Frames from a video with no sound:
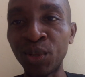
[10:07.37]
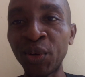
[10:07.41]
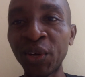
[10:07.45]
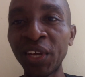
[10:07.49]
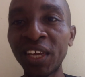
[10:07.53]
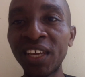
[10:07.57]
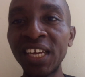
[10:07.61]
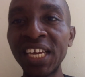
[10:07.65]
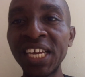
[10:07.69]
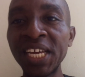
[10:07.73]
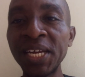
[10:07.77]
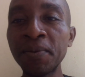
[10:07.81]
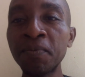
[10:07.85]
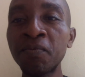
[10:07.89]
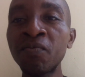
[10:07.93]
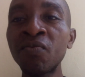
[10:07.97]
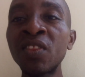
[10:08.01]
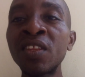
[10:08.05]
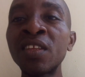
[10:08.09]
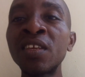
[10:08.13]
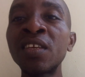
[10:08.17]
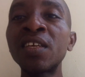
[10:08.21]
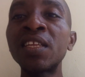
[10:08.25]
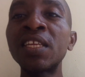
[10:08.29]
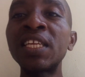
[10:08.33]
Okay,
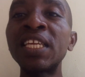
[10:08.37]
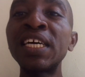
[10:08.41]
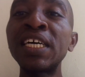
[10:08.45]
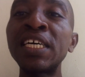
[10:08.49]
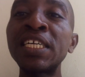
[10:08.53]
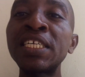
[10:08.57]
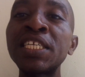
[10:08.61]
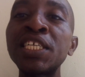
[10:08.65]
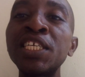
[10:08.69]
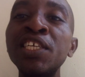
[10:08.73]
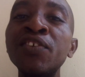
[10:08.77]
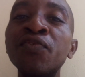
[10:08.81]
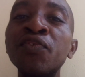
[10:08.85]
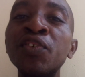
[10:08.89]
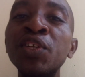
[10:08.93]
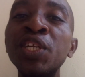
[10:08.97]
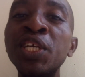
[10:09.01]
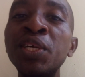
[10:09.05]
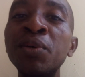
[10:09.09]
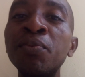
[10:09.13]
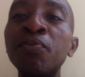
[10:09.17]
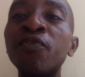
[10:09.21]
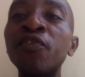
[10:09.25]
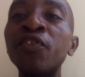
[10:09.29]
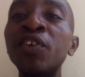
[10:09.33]
that even
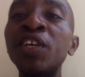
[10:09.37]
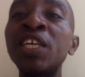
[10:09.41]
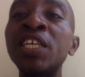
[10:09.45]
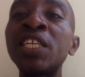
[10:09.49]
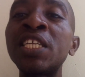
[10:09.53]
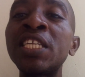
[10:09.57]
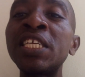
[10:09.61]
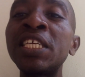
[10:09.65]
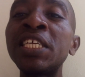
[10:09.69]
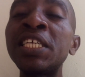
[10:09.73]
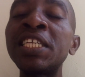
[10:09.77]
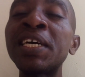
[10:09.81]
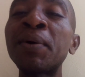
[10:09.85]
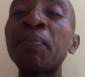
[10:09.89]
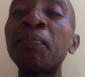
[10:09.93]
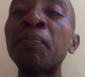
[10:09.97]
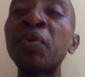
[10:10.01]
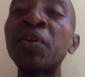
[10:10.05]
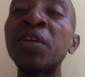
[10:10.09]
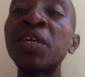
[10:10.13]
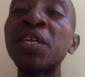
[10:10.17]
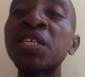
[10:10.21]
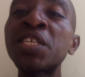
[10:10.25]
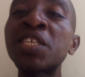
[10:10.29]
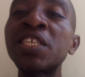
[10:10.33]
if it
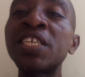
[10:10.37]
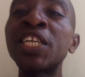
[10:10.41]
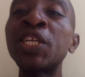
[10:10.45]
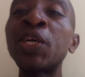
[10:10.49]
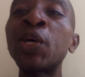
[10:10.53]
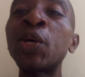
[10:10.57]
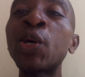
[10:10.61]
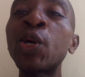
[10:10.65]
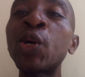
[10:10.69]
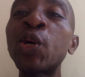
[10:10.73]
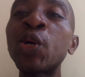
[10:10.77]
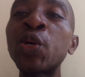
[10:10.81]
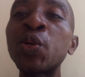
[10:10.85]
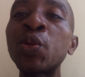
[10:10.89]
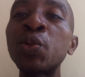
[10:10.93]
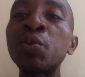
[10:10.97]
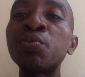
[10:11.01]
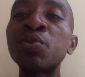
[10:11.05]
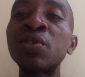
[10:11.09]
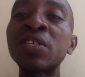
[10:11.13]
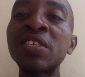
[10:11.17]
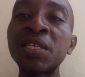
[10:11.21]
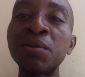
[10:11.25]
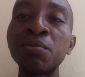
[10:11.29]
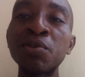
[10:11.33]
appears that all
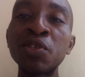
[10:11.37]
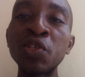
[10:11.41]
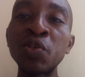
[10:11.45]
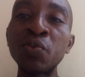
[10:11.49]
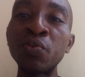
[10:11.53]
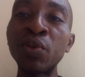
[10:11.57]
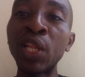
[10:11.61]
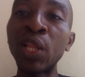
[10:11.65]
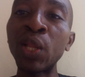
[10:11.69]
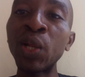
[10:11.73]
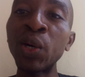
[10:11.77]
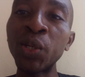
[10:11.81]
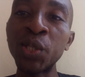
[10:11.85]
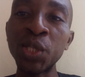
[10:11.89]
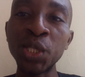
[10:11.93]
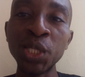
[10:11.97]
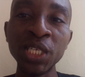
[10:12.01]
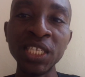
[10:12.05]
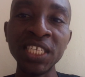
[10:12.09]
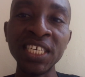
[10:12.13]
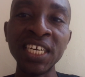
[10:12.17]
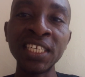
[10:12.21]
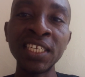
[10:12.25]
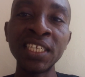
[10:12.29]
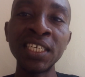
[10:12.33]
hope seems to be
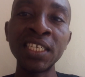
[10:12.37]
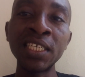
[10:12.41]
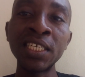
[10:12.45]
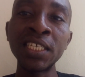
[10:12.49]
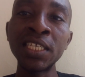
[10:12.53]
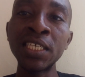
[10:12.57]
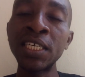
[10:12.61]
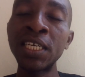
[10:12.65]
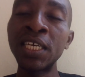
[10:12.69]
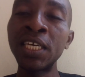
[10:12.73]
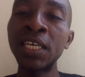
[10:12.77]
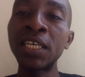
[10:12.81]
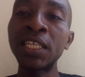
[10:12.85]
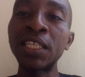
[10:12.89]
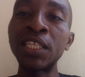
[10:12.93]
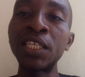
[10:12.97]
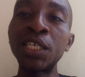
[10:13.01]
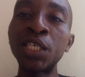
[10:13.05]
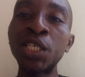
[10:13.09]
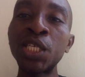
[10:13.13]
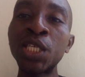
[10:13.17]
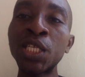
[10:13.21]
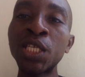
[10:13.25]
lost and the